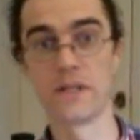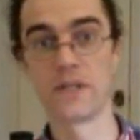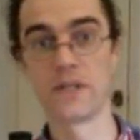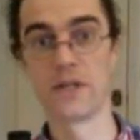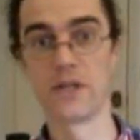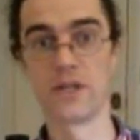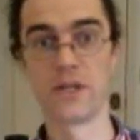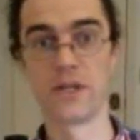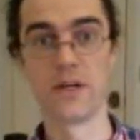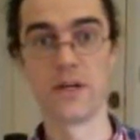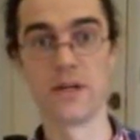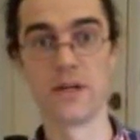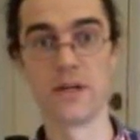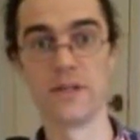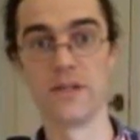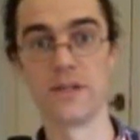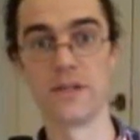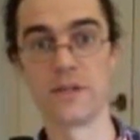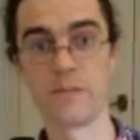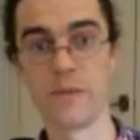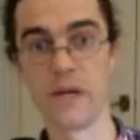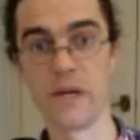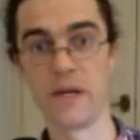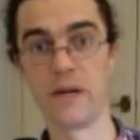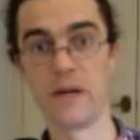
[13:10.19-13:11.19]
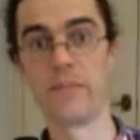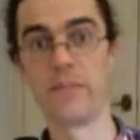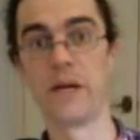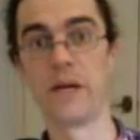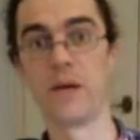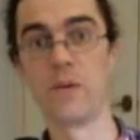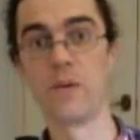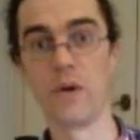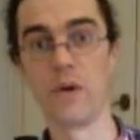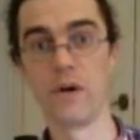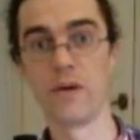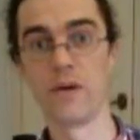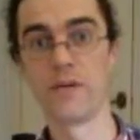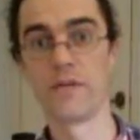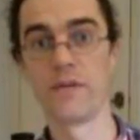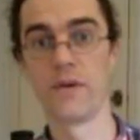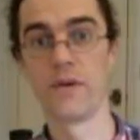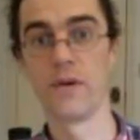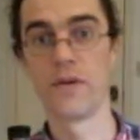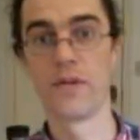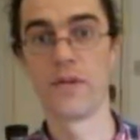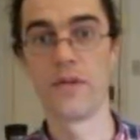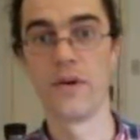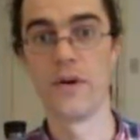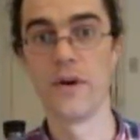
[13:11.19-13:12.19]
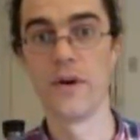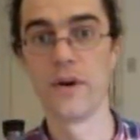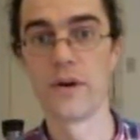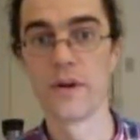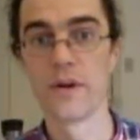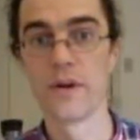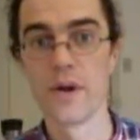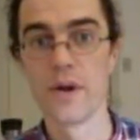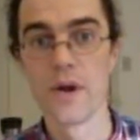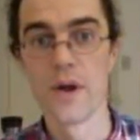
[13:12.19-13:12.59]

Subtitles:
Tertiary just being a big word for third.